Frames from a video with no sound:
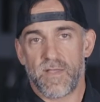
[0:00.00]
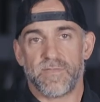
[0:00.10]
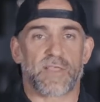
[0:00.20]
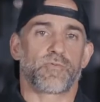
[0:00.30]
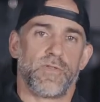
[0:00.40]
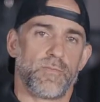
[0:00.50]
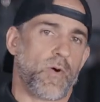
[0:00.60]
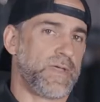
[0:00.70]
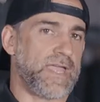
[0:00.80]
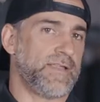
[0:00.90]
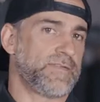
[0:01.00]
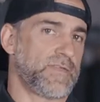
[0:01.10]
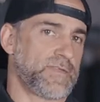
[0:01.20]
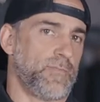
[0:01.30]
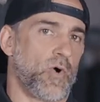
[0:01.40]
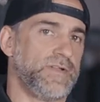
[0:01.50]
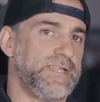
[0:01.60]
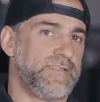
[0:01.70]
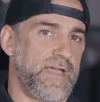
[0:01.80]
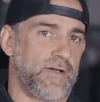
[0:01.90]
That's really where we get into some more
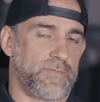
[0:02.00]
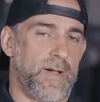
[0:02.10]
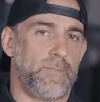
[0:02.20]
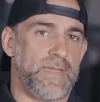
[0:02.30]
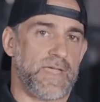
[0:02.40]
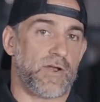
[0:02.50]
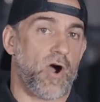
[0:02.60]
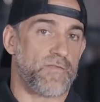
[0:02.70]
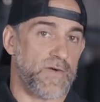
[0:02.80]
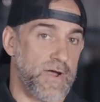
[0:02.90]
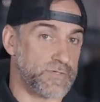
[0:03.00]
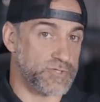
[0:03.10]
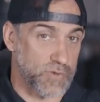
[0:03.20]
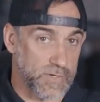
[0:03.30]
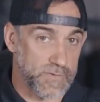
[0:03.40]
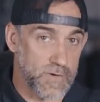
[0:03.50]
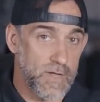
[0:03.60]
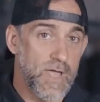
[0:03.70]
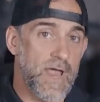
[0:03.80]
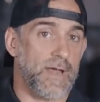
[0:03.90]
details about being an AUFire instructor
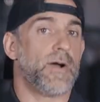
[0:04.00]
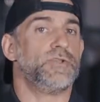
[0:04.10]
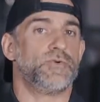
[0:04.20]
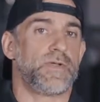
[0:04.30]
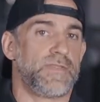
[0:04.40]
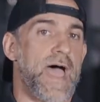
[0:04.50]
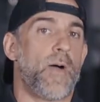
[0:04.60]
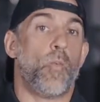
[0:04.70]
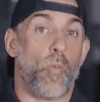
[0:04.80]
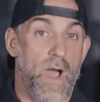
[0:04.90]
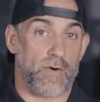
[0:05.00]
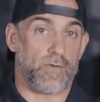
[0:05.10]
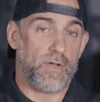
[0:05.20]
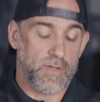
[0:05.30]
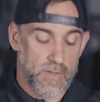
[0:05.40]
and about doing that well.